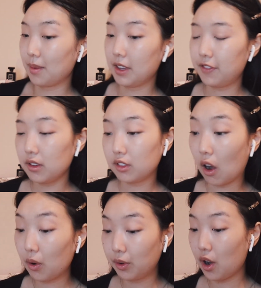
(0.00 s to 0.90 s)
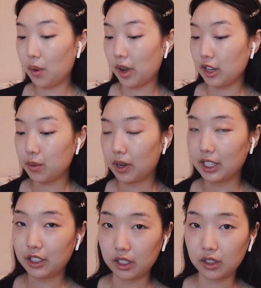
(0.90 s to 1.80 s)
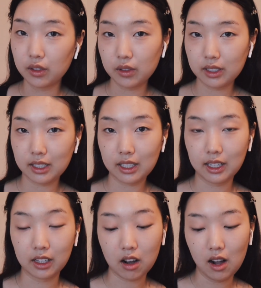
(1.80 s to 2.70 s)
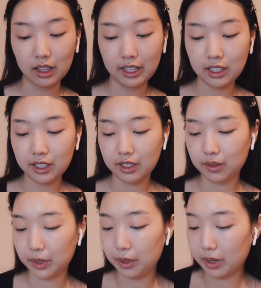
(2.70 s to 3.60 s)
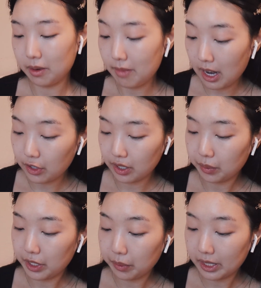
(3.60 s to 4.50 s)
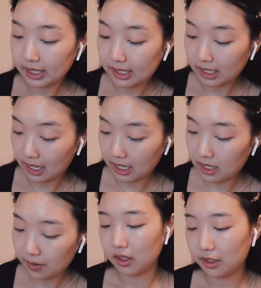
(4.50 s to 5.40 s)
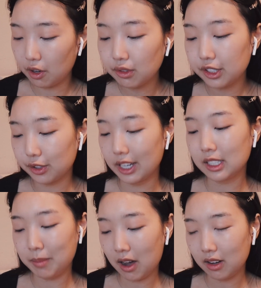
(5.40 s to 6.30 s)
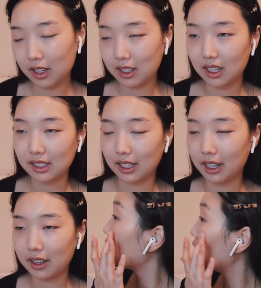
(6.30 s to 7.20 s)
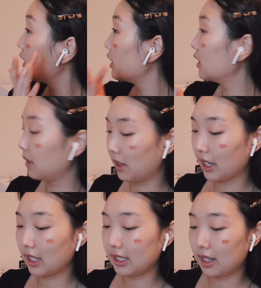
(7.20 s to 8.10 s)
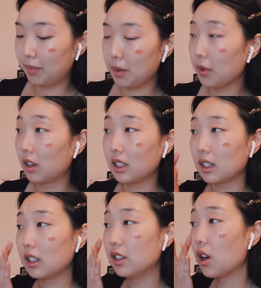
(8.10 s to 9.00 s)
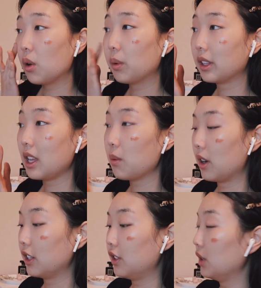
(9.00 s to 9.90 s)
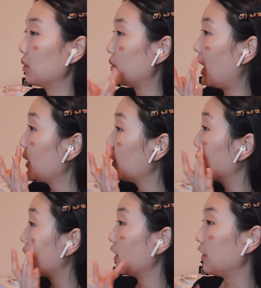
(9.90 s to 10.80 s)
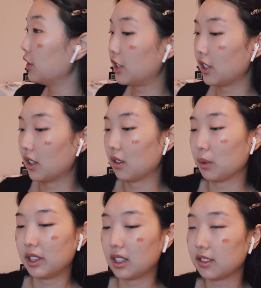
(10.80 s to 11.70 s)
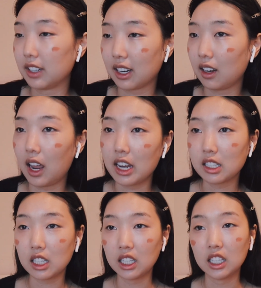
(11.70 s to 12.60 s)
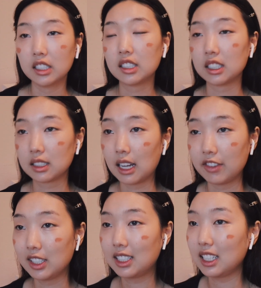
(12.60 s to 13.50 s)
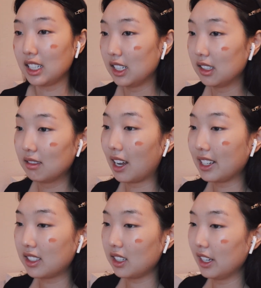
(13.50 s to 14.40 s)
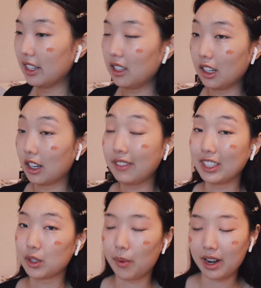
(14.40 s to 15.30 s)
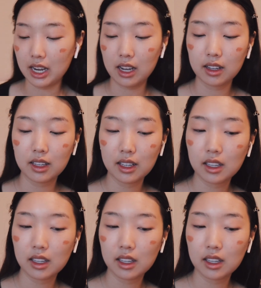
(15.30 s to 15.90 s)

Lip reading: If you don't know what you want to do in college, what you want to major in, what you want to study, don't stress about it, because you're, like I said, people aren't gonna know what they want to do right with their future when they're fucking 18, 17, 19, or even 20.